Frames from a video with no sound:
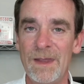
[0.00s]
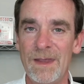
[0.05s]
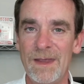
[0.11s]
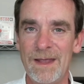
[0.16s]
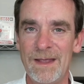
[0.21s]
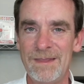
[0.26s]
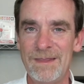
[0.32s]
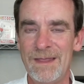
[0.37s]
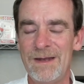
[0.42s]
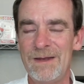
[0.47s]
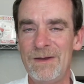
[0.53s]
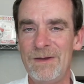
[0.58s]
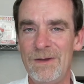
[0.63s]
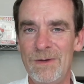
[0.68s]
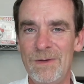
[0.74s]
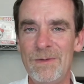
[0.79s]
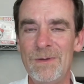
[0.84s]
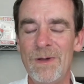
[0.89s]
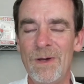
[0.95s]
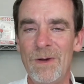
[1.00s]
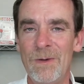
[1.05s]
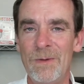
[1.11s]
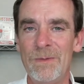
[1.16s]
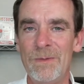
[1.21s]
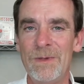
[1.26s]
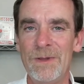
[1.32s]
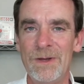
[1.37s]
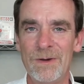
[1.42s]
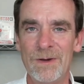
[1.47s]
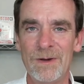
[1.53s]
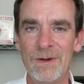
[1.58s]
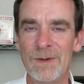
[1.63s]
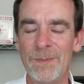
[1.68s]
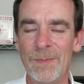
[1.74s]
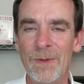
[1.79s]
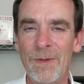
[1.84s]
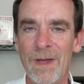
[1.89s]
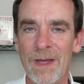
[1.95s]
and then you know that you're in
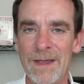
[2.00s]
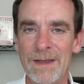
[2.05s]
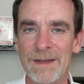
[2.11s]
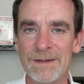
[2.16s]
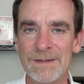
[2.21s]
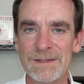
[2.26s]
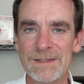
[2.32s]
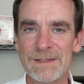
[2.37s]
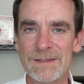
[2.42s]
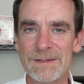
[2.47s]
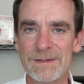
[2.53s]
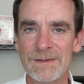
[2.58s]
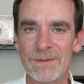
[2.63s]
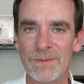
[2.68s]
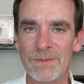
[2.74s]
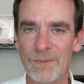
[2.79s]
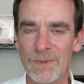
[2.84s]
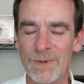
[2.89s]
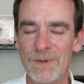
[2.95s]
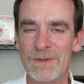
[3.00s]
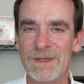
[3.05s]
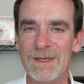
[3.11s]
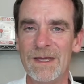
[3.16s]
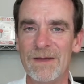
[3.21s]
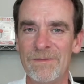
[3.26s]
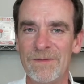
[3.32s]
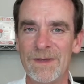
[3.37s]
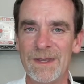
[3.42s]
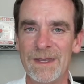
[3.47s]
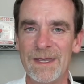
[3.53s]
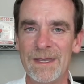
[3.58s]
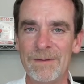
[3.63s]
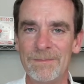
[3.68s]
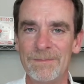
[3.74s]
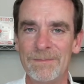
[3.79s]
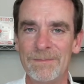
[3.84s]
compliance with the FAA.